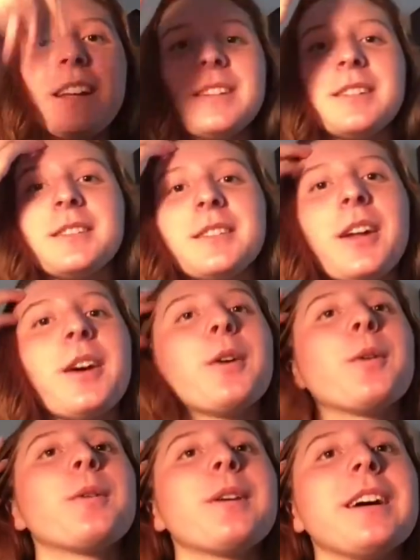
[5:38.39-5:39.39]

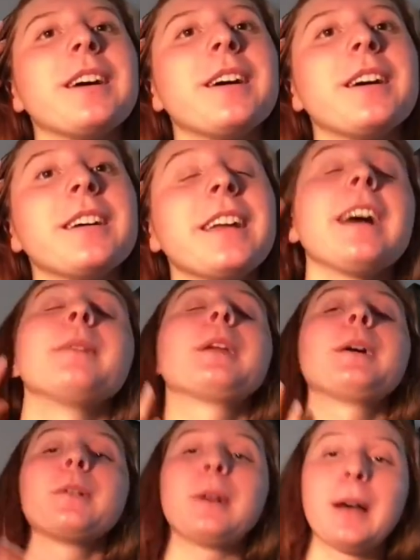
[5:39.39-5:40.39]
So yeah, and
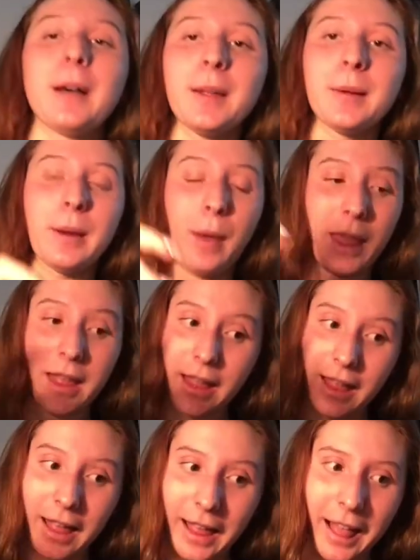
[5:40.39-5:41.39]
I
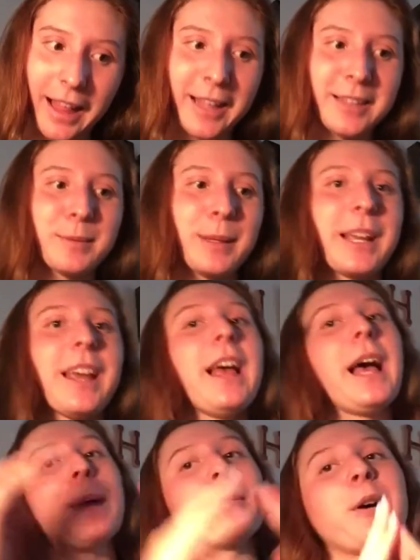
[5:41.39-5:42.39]
can't speak.
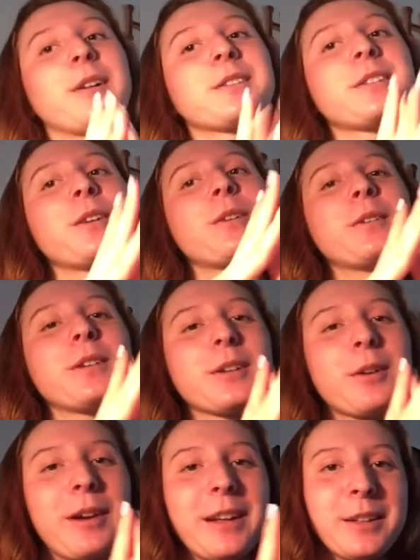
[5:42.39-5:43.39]
I'm also
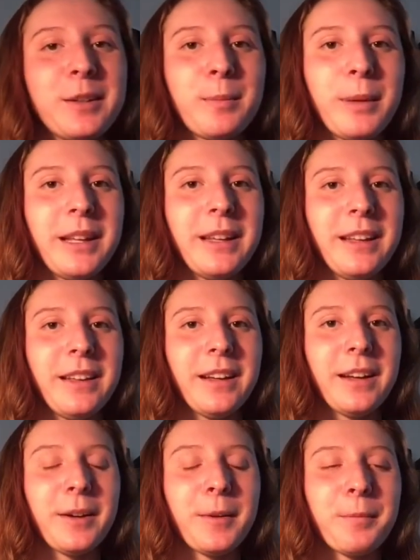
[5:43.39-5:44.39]
going to be
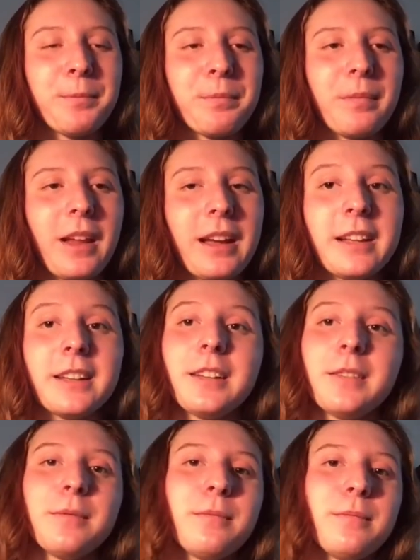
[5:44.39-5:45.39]

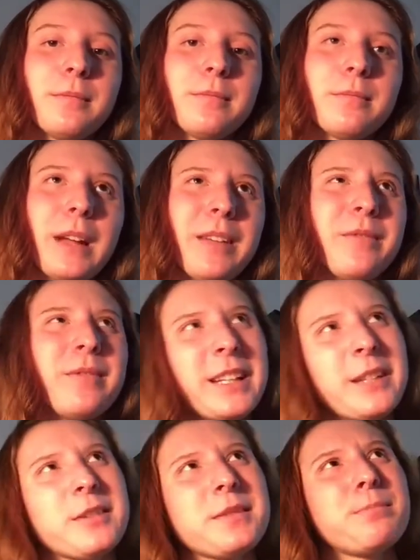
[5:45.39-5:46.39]
editing my
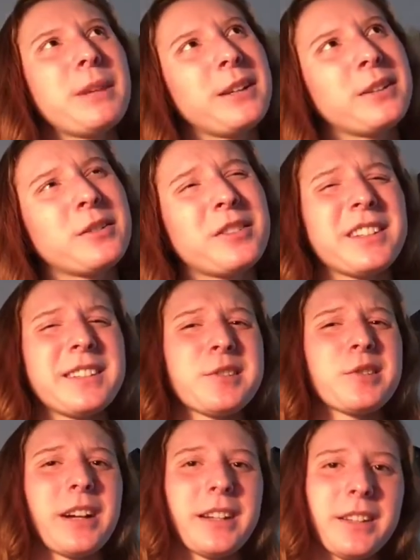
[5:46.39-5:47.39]
videos better, or at least
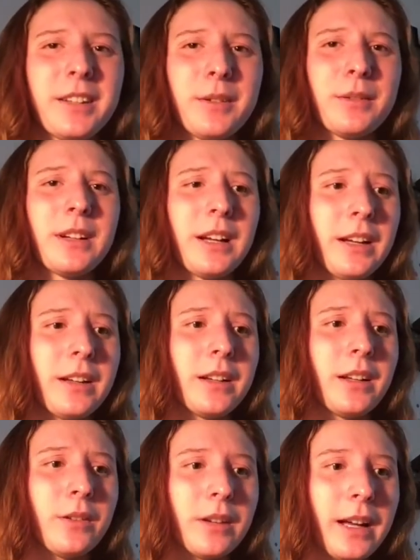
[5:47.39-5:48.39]
trying to. I don't
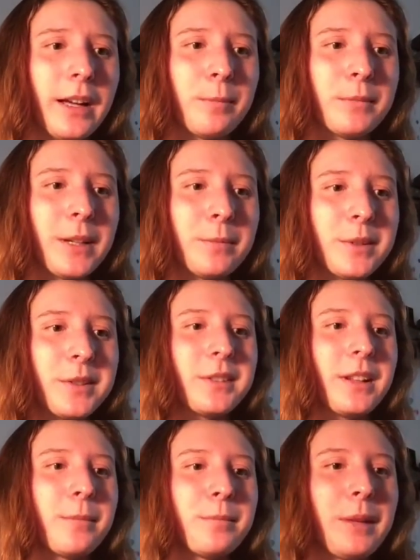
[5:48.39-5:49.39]
know.
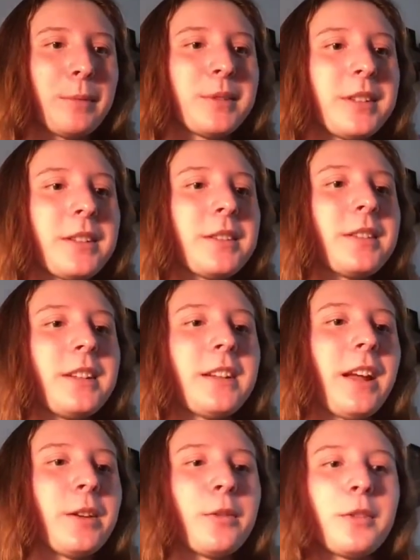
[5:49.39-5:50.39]
I'm 16.
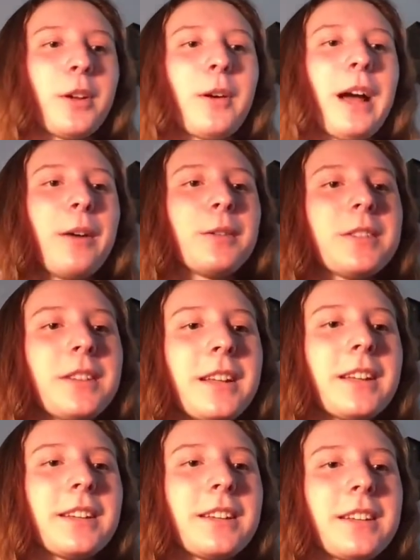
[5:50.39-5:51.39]
I don't know how to
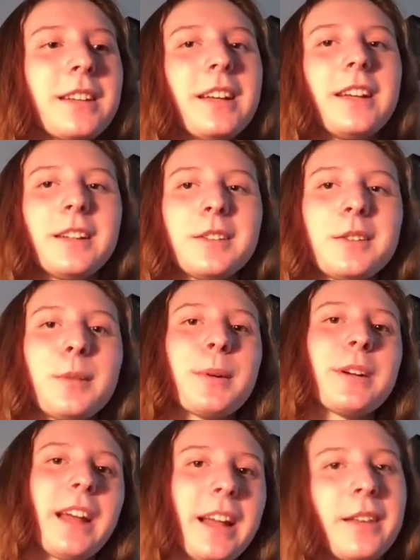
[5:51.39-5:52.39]
like
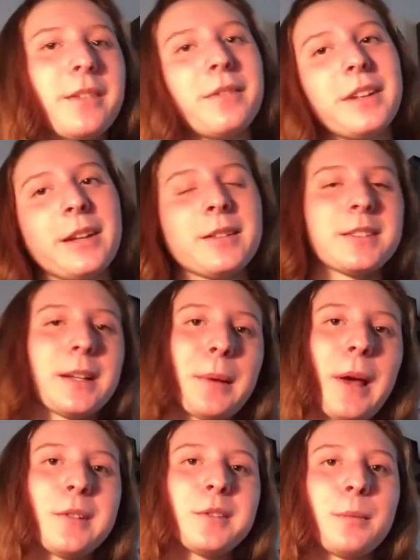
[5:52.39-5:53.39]
super edit videos, and I'm
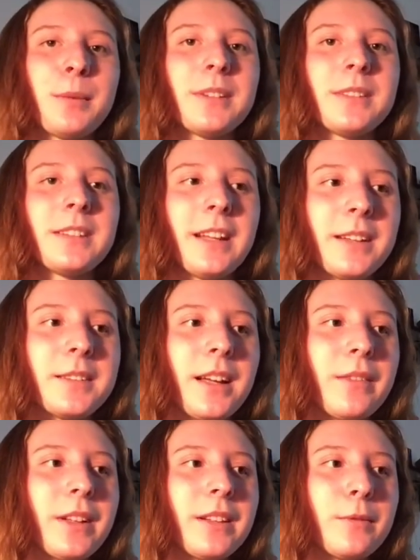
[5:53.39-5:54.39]
not super tech
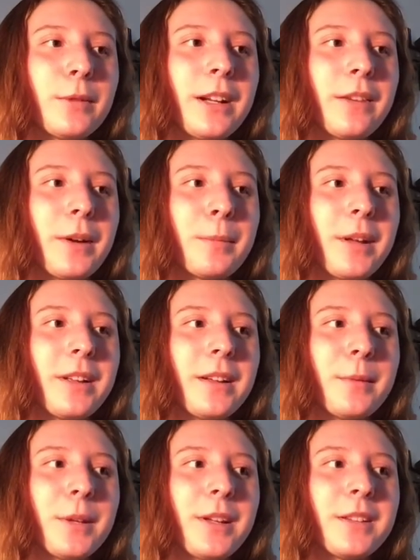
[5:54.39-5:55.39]
savvy and whatever. I'm not
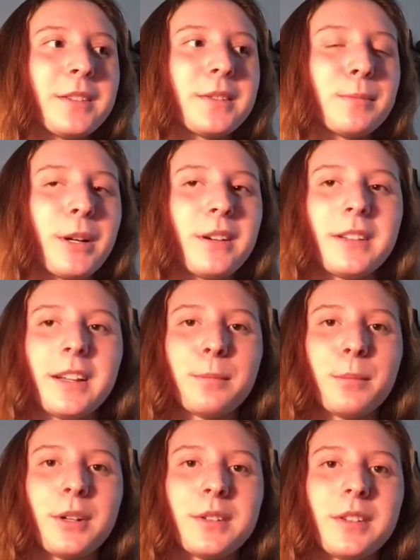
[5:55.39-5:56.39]
a smart tech
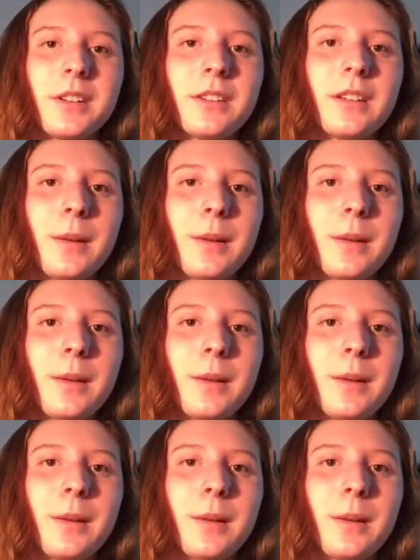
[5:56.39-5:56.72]
person.